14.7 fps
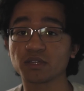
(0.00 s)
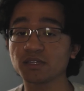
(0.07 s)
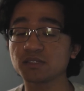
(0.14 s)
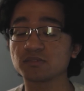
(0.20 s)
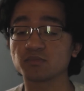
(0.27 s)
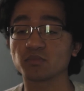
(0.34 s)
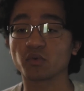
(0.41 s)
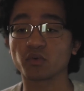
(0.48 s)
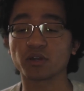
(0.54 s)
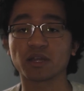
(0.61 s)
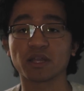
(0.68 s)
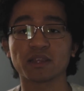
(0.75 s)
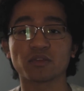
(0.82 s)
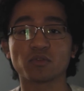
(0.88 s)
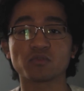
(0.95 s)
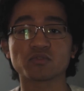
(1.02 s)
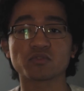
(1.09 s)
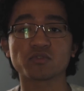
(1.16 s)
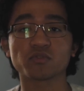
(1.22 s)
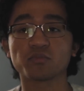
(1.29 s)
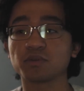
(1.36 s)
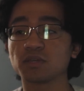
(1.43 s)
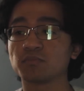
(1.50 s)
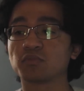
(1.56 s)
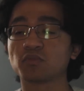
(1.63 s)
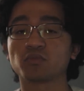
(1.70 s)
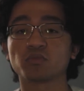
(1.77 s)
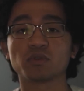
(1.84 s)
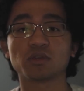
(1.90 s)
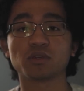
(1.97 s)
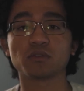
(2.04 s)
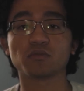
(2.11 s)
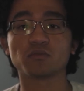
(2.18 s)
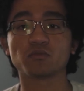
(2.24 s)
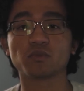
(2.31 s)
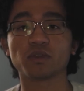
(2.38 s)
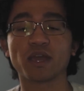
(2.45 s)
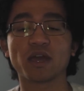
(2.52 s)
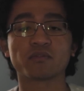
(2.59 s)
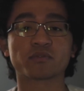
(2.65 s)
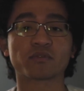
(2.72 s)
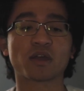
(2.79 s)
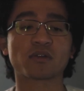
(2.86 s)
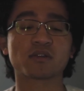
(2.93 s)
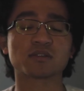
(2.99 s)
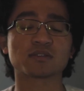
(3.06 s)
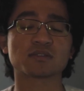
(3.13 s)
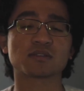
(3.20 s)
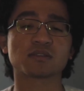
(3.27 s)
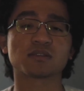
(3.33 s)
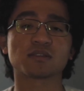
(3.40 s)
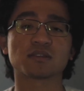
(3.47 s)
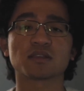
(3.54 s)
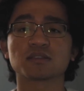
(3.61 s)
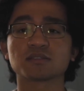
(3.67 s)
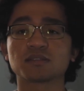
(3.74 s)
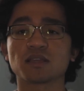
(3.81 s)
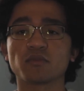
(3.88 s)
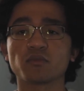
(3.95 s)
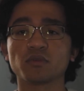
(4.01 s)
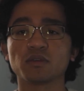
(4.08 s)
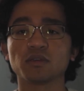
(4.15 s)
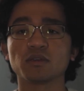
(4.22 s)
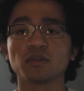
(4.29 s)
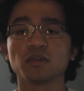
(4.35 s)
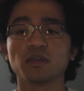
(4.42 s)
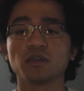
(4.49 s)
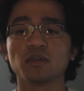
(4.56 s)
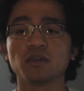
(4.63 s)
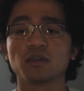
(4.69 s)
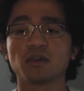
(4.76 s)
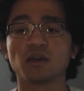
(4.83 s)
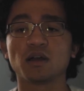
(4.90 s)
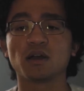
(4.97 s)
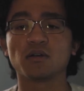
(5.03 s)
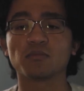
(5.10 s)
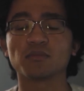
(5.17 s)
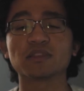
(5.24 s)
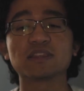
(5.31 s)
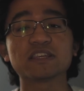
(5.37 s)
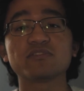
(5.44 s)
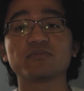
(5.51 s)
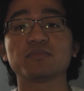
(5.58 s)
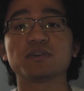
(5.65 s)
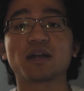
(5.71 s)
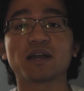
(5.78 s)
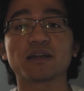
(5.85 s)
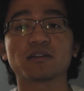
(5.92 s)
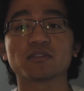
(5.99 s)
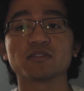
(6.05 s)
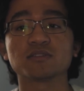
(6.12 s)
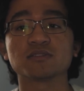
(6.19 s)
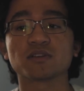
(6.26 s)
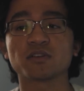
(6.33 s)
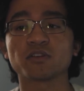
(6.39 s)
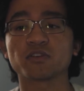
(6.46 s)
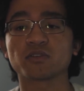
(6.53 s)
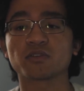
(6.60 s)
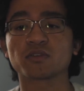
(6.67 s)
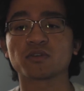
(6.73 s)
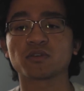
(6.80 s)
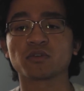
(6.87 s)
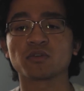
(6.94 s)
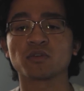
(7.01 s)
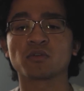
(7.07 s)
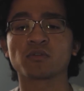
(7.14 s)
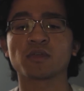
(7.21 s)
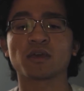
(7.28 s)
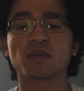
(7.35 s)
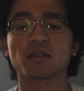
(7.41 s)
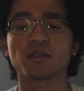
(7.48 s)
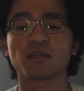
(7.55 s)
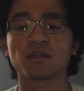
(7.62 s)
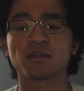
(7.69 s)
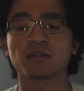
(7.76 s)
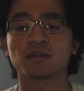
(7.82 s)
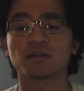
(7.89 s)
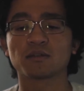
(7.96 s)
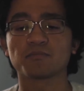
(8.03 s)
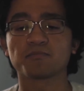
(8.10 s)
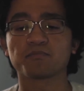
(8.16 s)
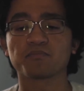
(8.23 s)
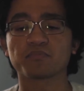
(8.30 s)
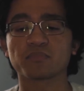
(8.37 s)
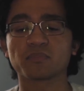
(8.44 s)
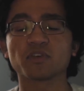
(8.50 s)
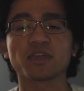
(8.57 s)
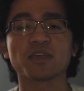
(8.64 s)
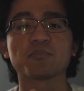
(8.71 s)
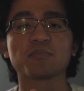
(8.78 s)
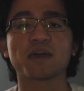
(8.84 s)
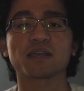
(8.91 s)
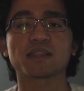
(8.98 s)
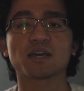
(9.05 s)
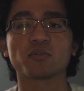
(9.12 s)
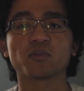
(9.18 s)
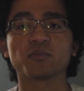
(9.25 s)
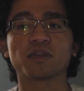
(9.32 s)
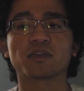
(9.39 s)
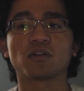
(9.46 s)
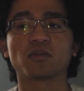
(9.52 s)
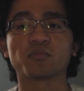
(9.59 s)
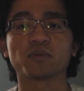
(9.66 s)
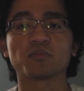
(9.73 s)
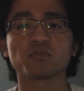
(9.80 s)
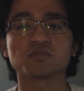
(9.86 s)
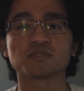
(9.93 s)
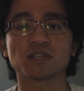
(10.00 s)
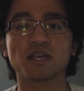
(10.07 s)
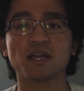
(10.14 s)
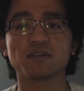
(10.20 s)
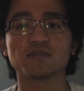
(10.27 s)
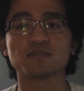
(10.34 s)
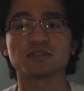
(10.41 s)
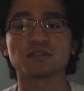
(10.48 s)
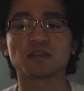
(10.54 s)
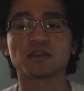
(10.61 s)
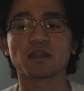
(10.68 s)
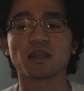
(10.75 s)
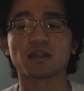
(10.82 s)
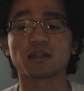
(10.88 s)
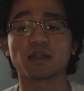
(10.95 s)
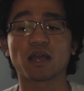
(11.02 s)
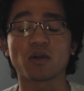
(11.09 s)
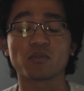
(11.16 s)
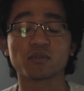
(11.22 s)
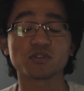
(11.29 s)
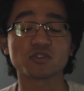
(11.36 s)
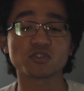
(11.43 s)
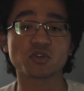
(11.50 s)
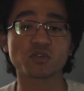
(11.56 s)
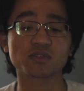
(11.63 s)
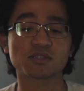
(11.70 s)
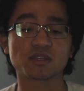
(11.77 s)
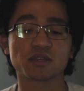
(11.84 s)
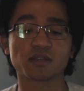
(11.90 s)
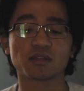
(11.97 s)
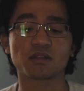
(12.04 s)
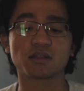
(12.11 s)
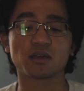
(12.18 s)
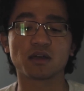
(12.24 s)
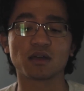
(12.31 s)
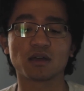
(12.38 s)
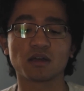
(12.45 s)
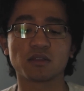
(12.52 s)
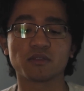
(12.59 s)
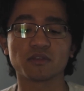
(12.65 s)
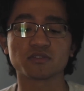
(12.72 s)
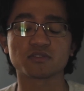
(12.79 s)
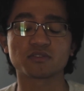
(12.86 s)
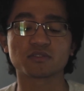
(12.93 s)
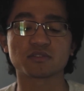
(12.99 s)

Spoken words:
is important, and those are the people we have around us, and the things that we leave behind on this earth. That the impact that we make on people's lives, and how in the show said there's